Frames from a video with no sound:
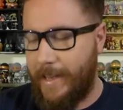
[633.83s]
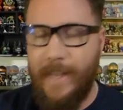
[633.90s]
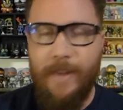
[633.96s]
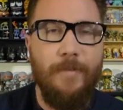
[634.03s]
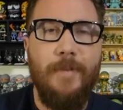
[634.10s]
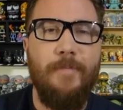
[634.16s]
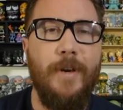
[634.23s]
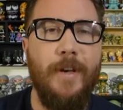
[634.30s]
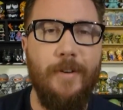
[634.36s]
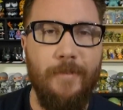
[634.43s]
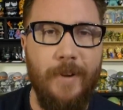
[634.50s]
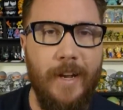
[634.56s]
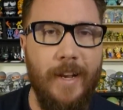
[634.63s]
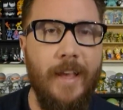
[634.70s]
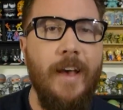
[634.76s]
I can't read my own
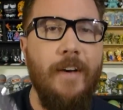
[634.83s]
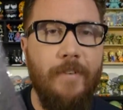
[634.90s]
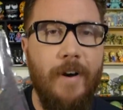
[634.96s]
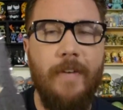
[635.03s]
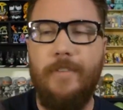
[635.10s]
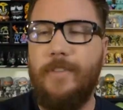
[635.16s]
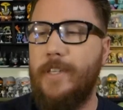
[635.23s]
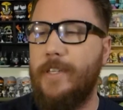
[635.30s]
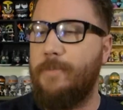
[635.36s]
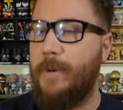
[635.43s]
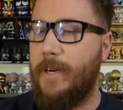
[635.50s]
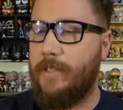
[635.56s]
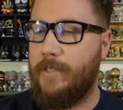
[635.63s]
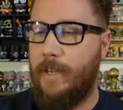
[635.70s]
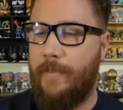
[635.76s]
writing. $5 to
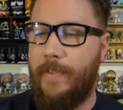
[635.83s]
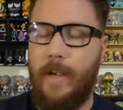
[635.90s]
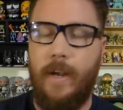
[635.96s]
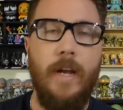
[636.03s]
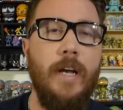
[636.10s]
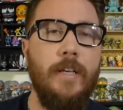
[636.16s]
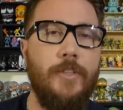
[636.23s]
$6 on there.